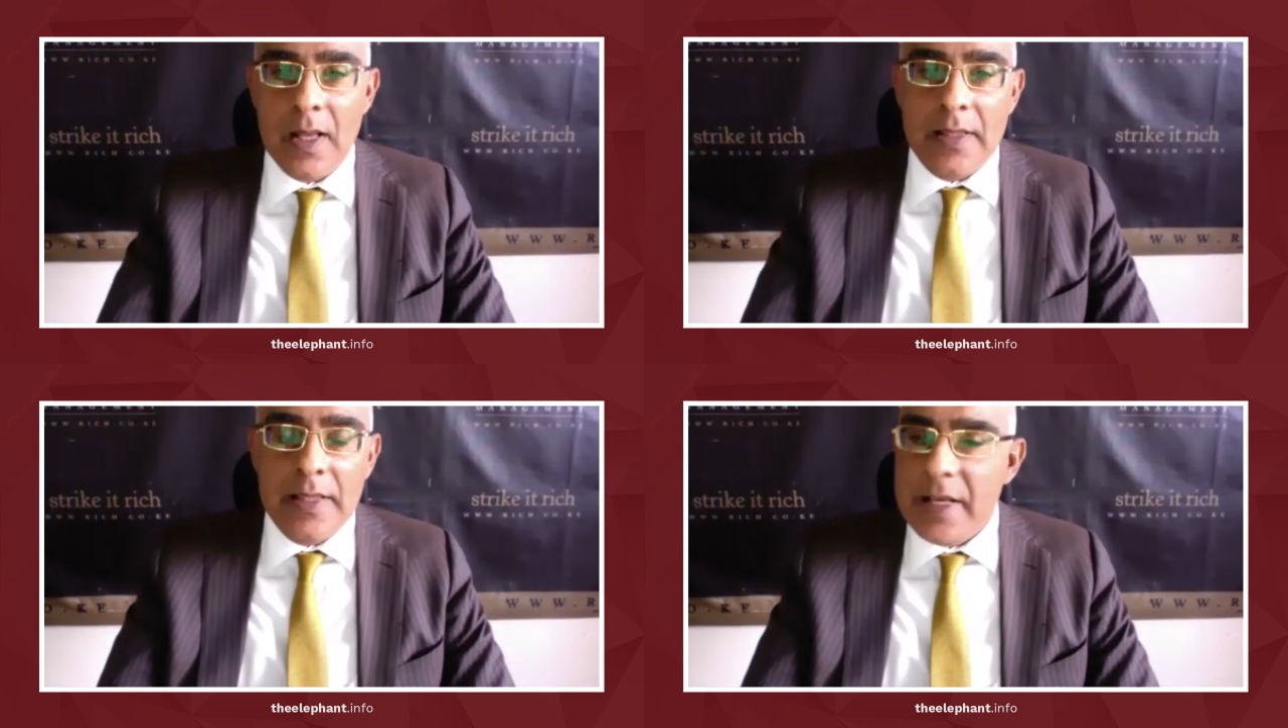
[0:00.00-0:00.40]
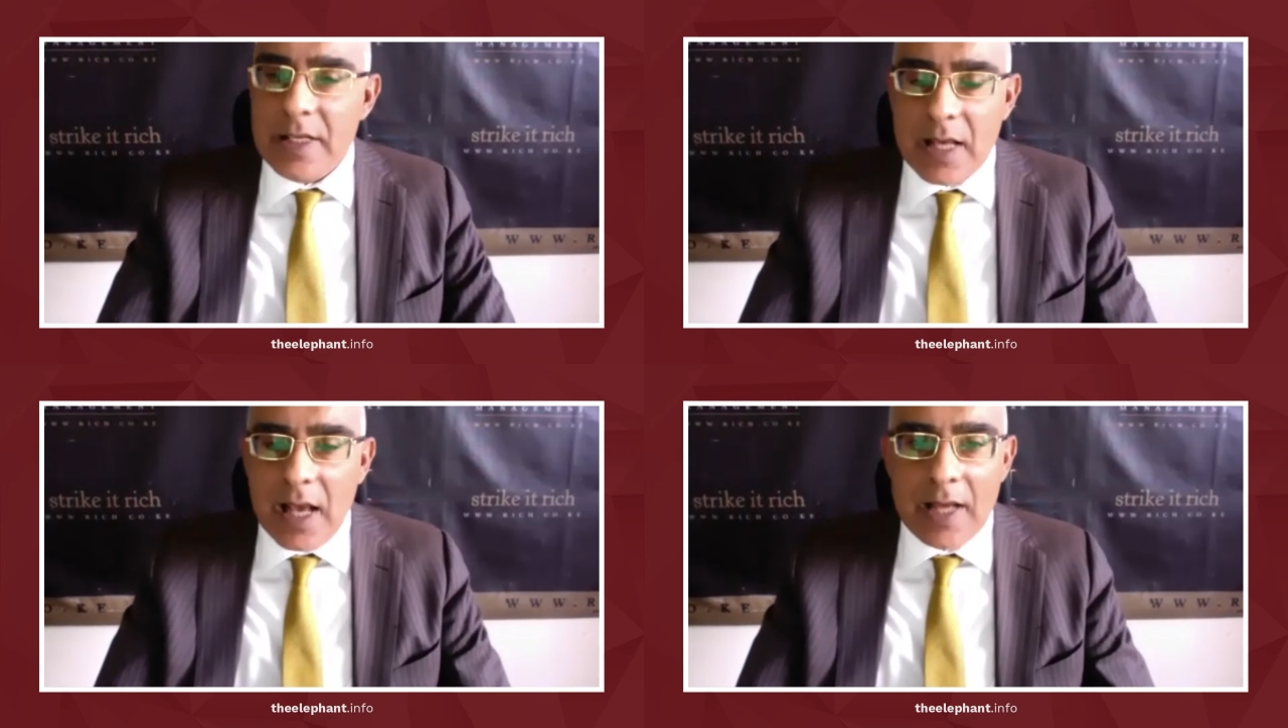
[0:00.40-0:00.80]

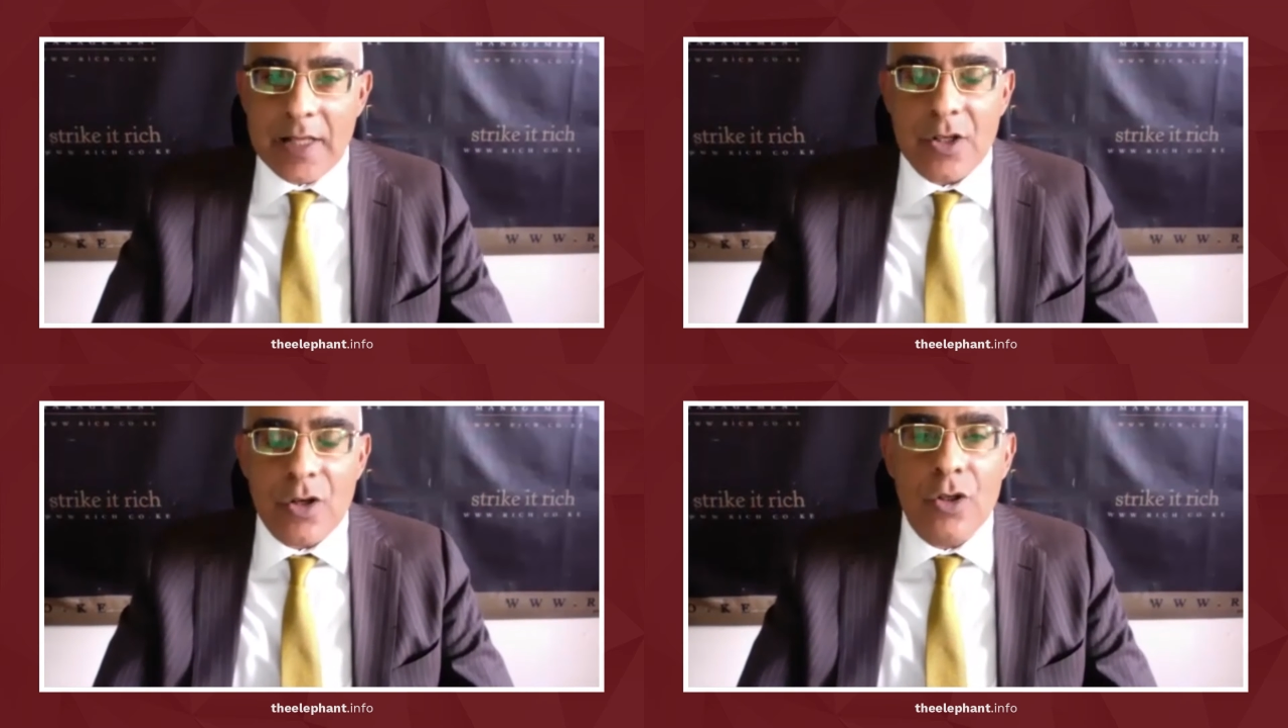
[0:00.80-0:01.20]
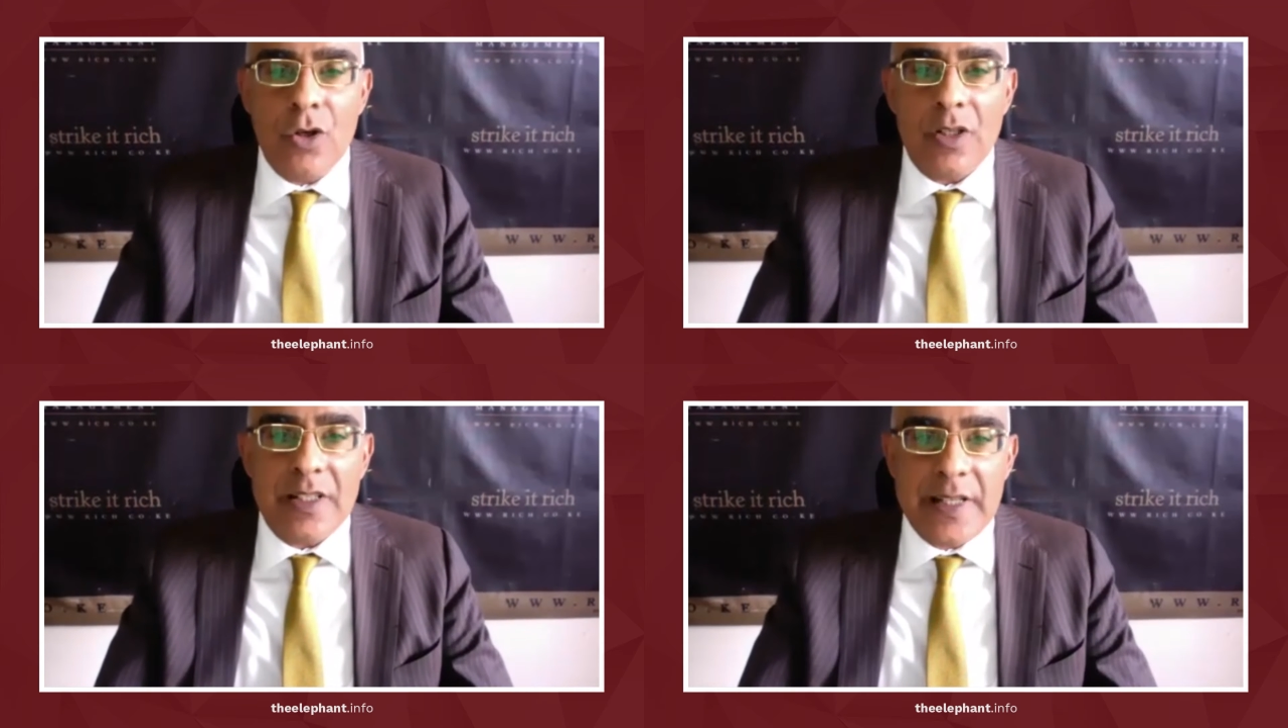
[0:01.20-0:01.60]
These guys could
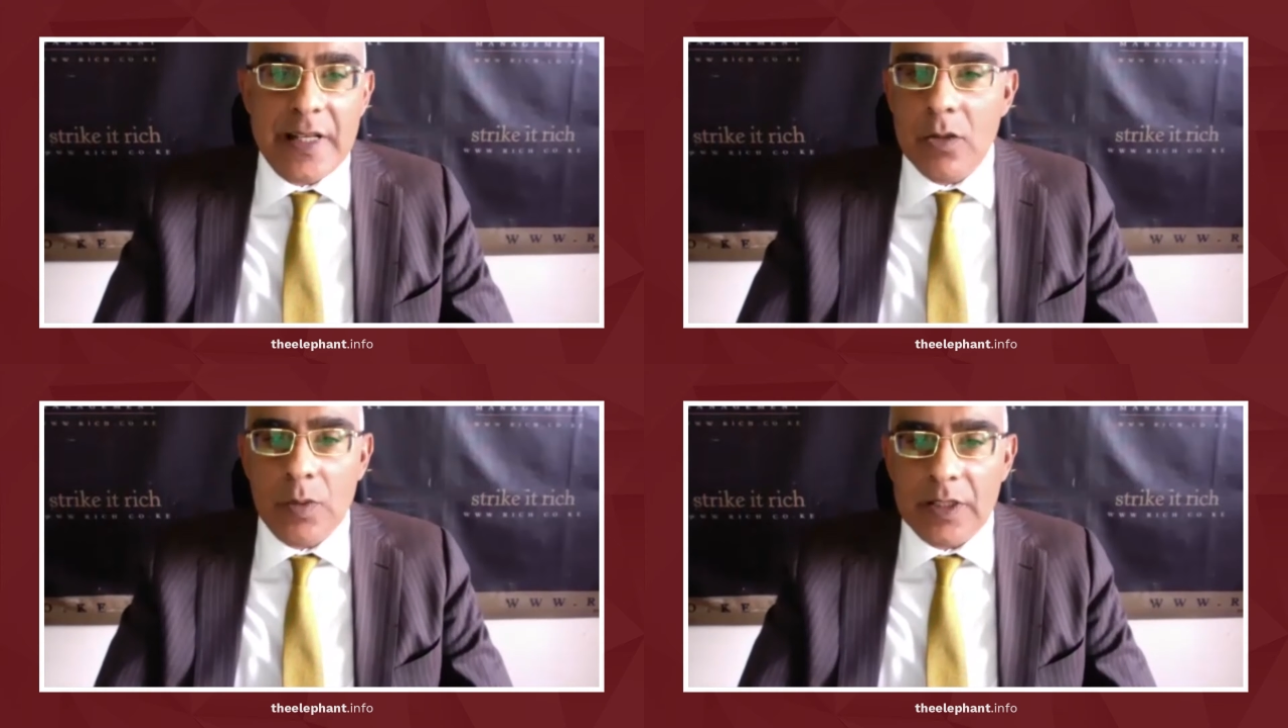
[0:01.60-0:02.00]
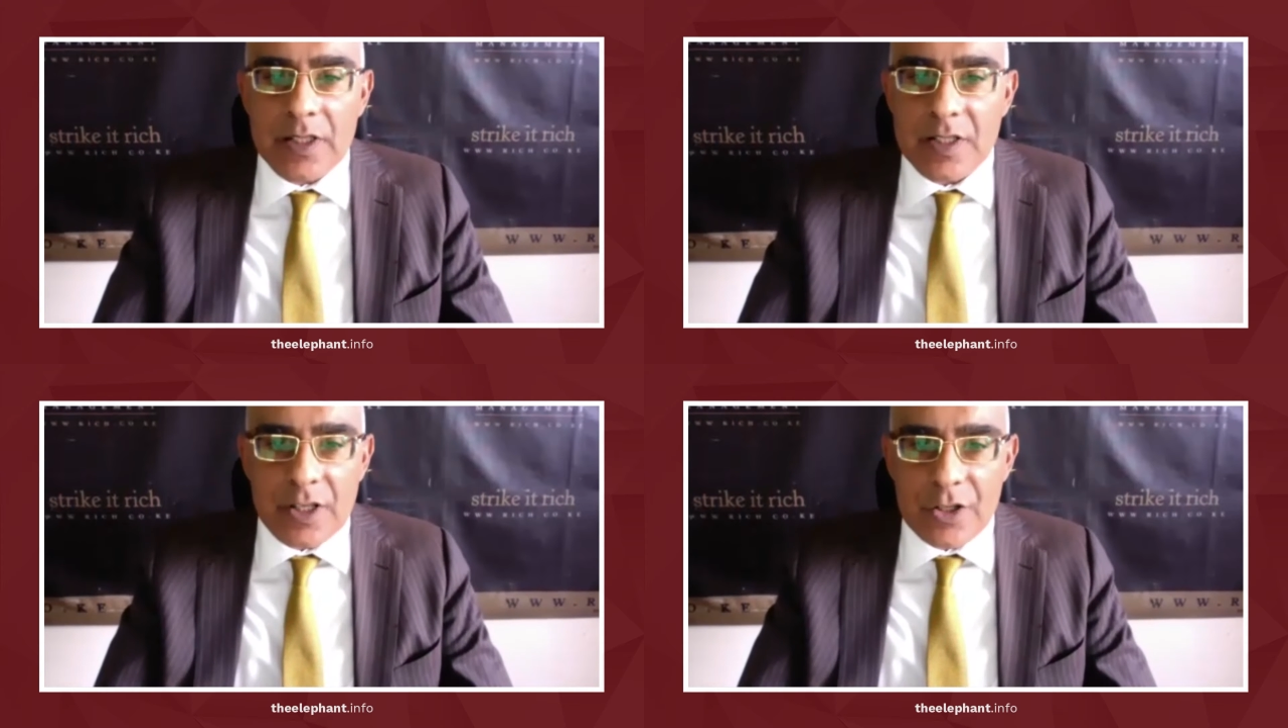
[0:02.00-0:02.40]
not deal with
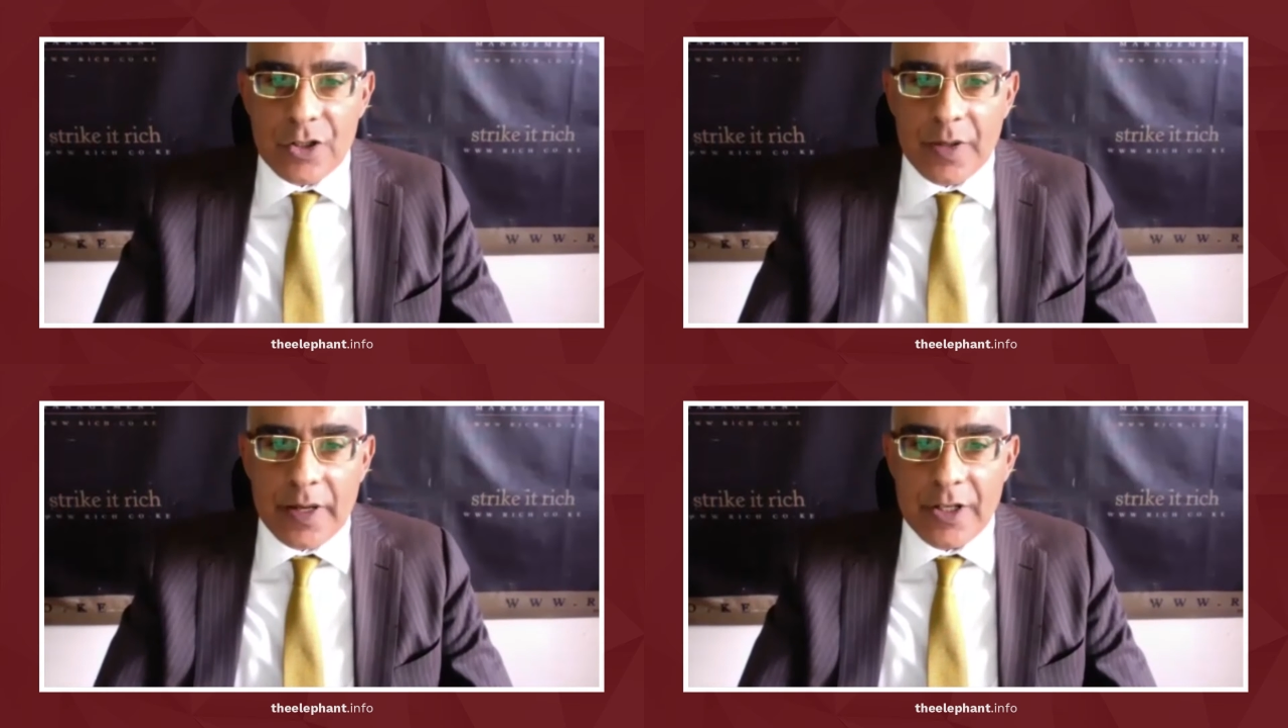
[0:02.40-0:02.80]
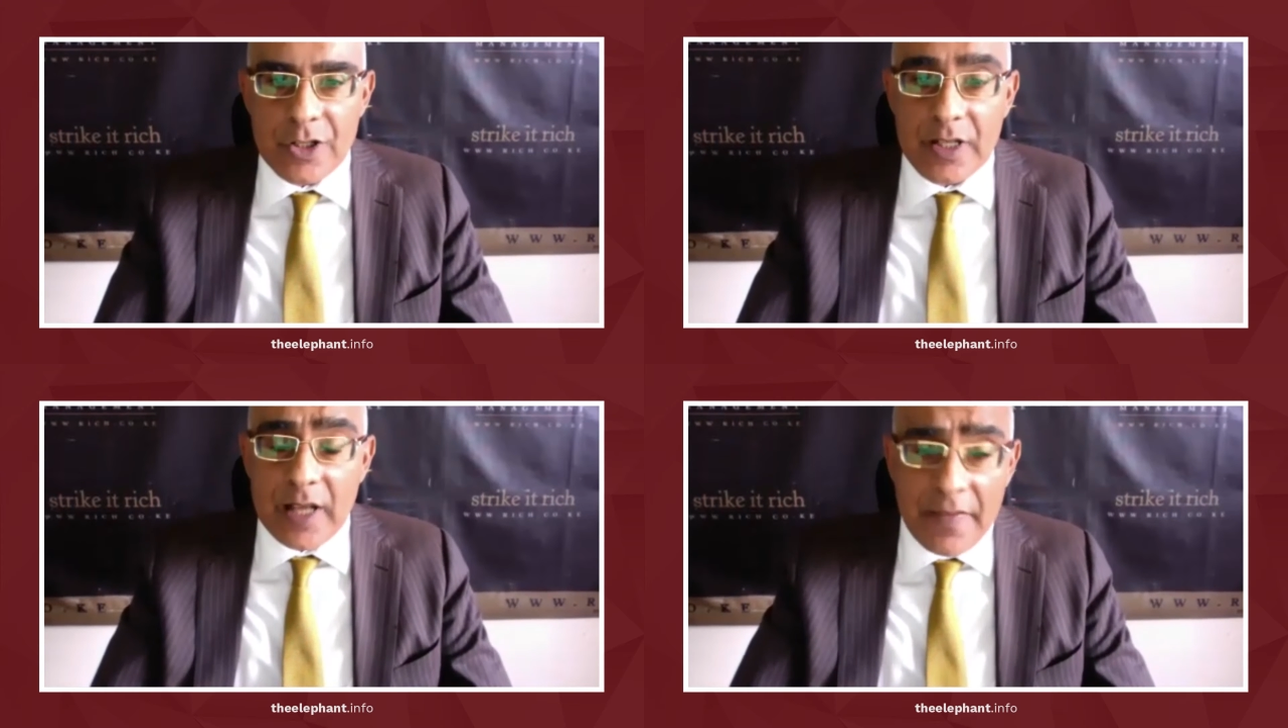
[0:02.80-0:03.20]
the
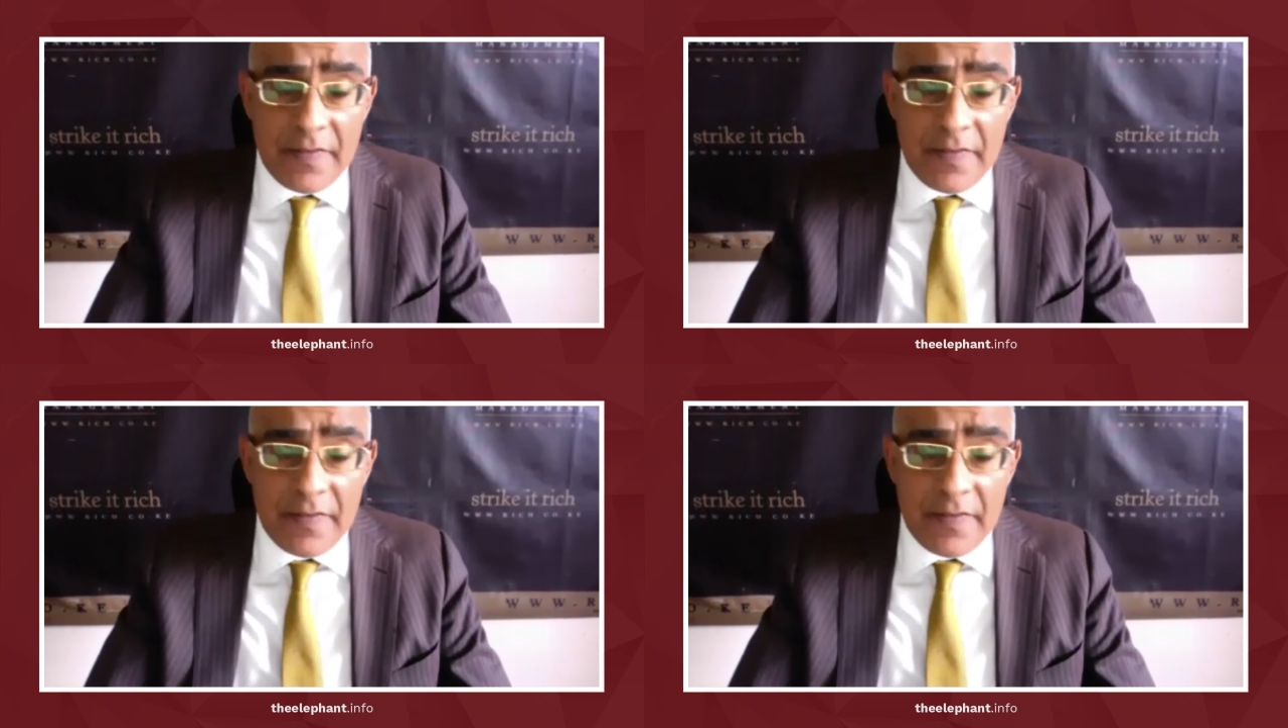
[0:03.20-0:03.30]
situation, and